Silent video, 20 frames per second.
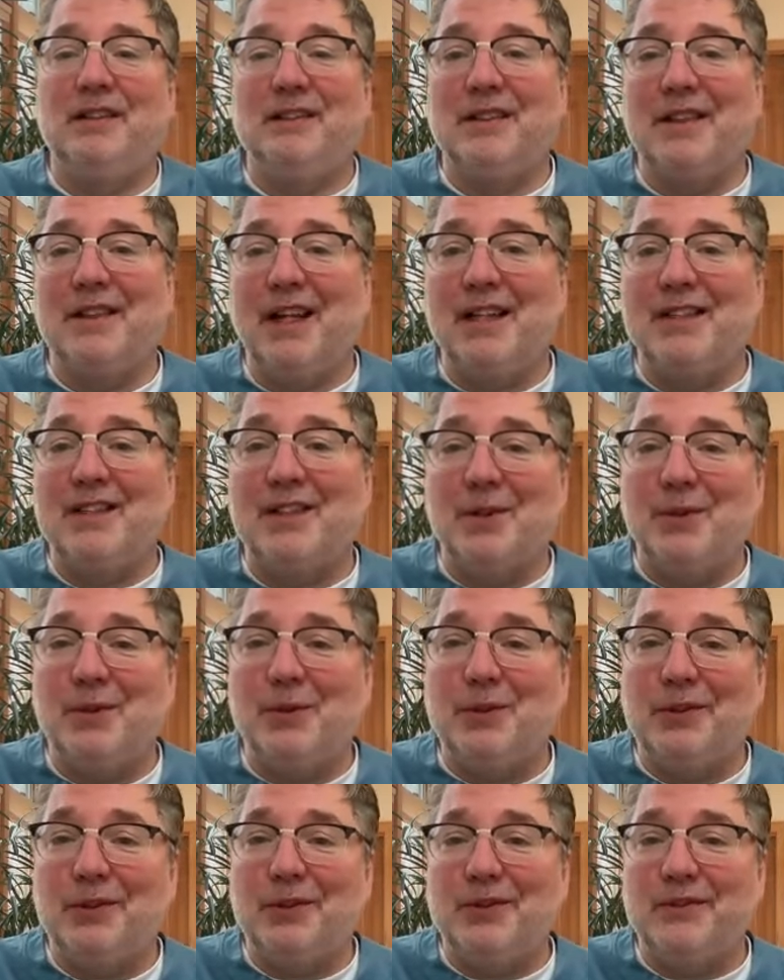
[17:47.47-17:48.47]
And that's
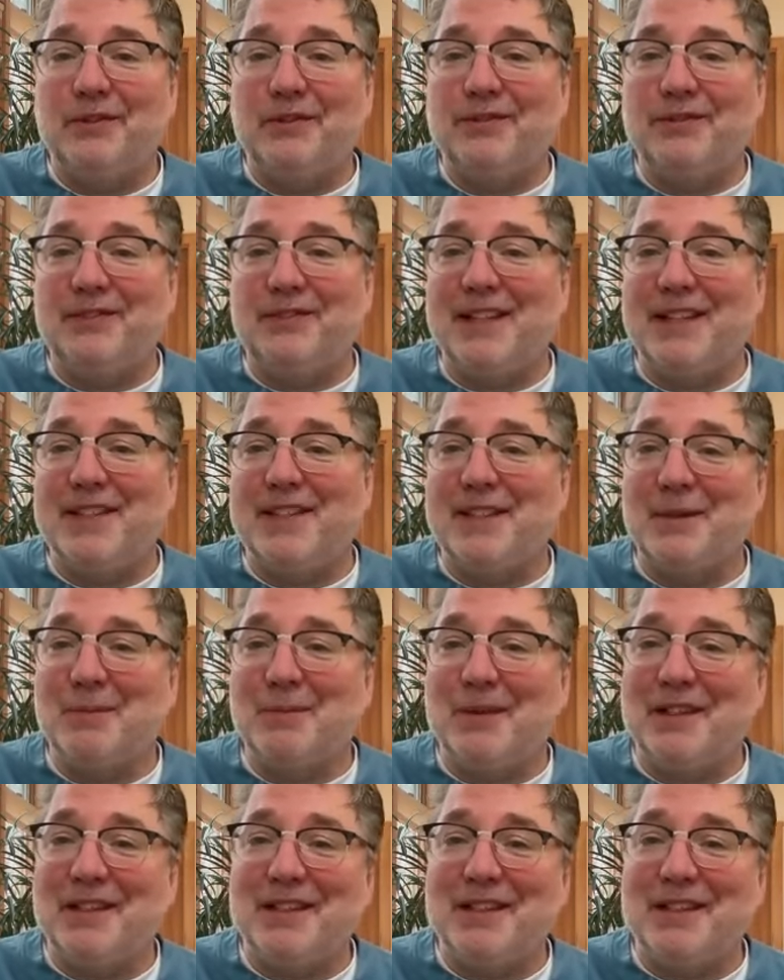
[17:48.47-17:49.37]
cool. That's something I